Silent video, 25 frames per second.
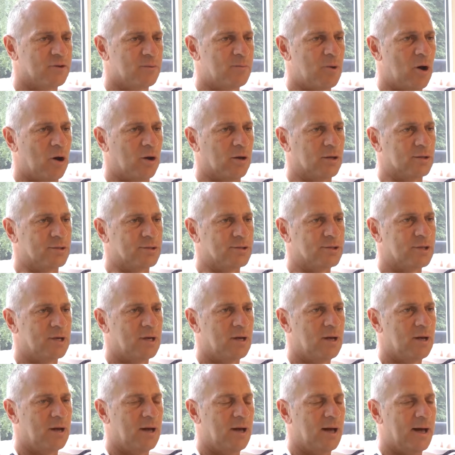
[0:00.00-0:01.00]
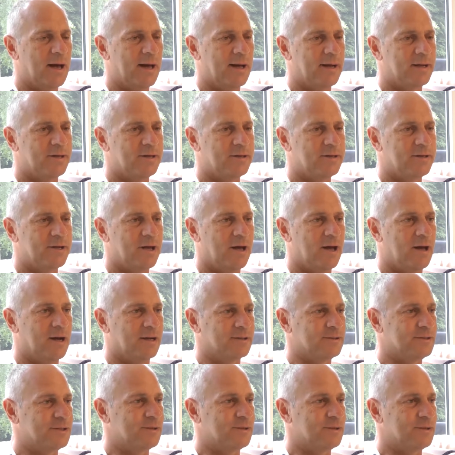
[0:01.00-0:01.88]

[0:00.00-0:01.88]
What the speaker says: Holland, and I